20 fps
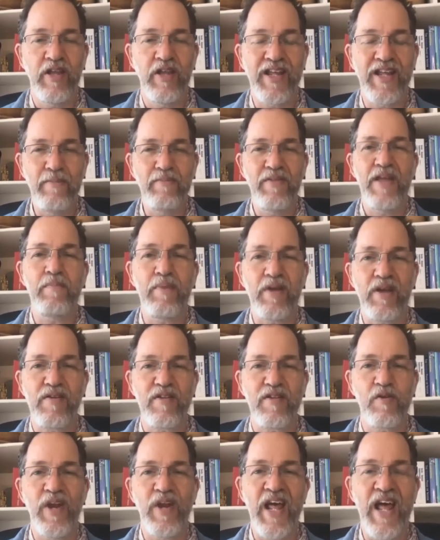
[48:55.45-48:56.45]
come there
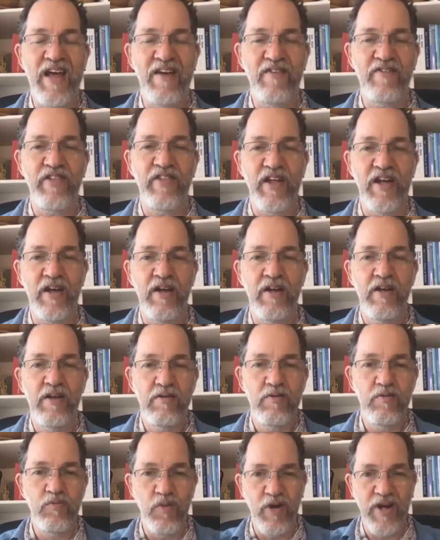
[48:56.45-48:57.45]
because you want to have
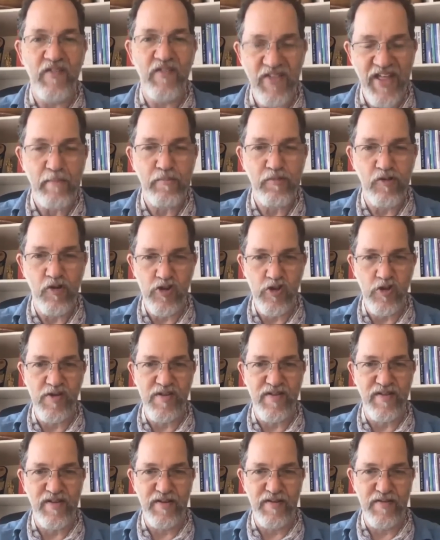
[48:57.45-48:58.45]
whatever that
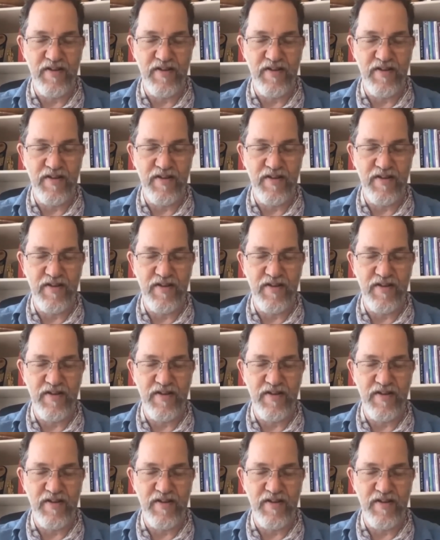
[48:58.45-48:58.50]
produce is.